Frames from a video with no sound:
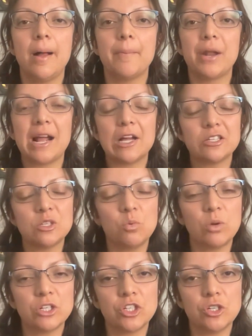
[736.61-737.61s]
But I also
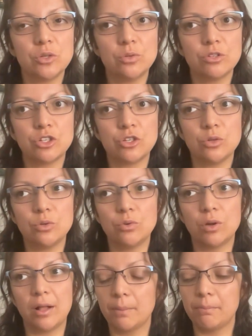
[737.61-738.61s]
want you
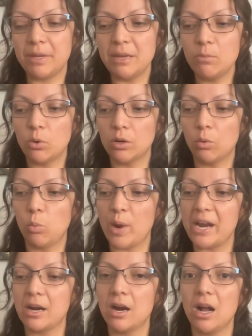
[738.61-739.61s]
to be more
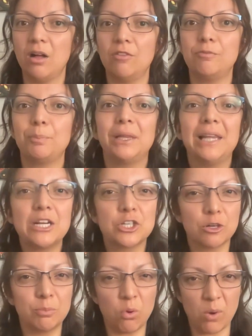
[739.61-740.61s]
aware of
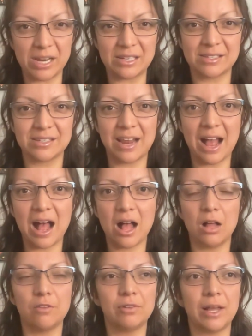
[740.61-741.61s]
pleasure points,
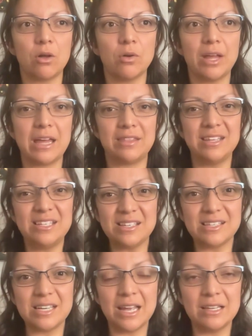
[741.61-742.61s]
yeah? Of like, okay, this
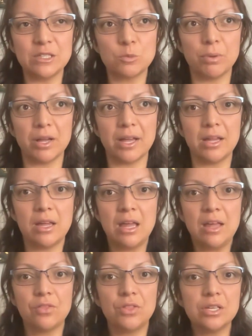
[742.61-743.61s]
is tense, but
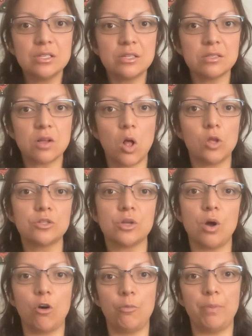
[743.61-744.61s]
this is
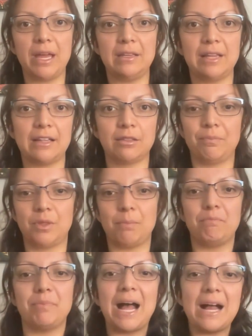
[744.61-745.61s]
also open. Like the
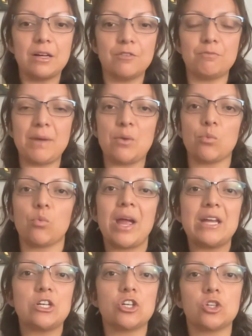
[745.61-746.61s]
back of my
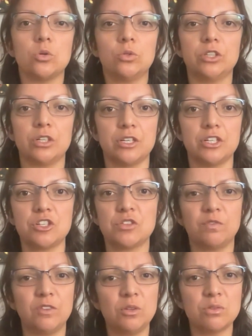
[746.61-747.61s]
right shoulder
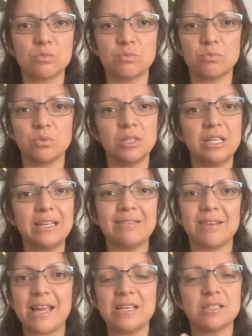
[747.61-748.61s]
just feels really
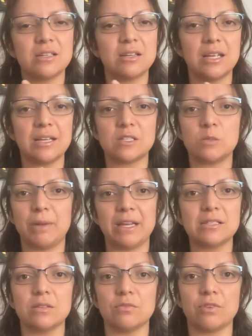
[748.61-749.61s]
nice and
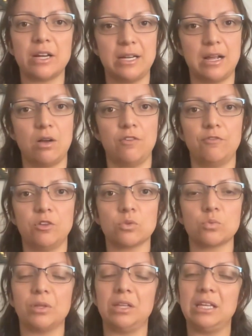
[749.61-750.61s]
expansive right now. It
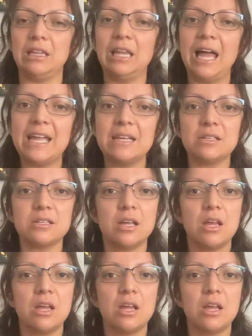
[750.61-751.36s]
feels really light.